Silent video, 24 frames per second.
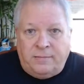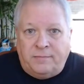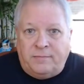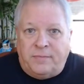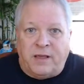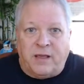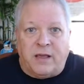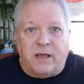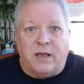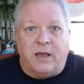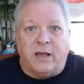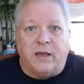
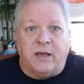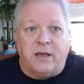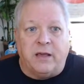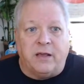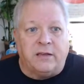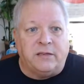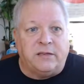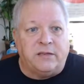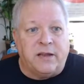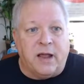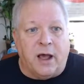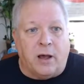
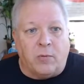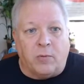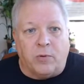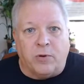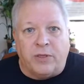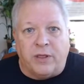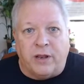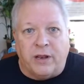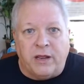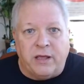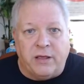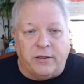it's not worth
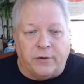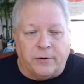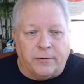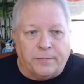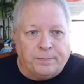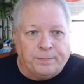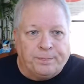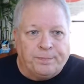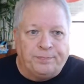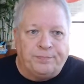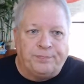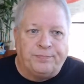it either.
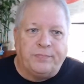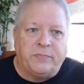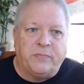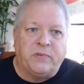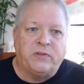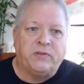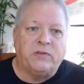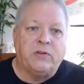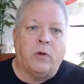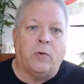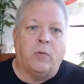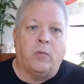
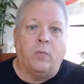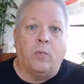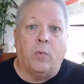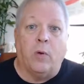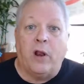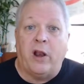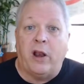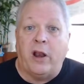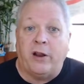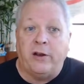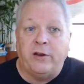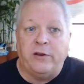So what
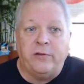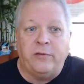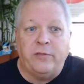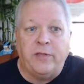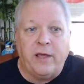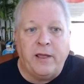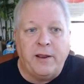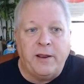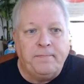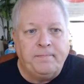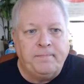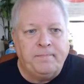did I do
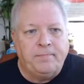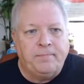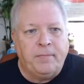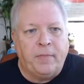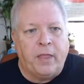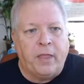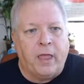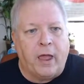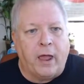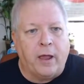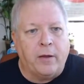then? I